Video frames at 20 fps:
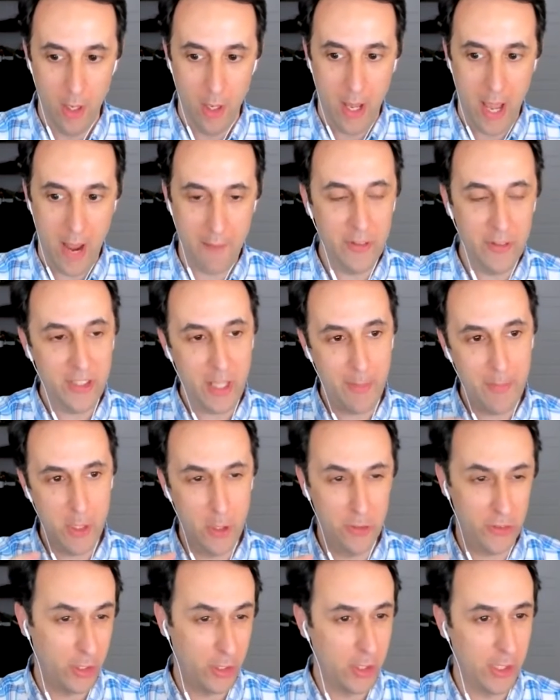every time the
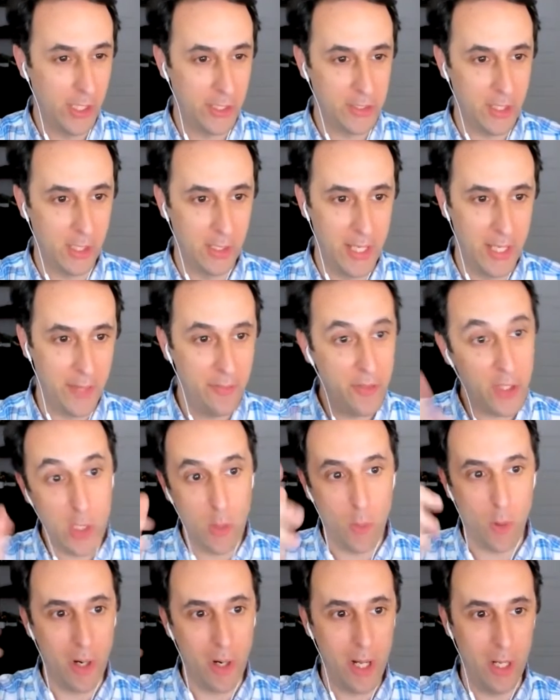user clicks a link, the
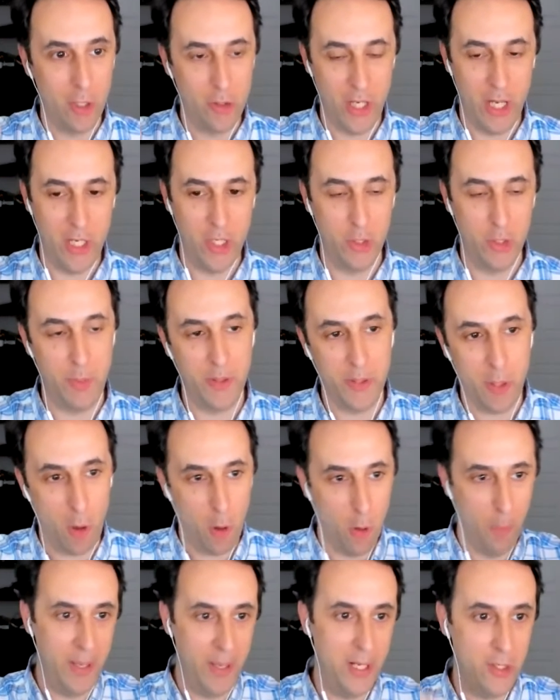URL changes, but the
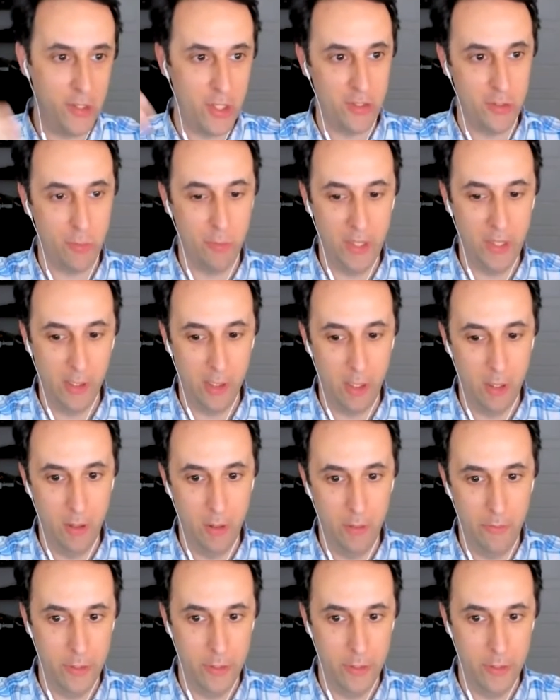whole page doesn't reload.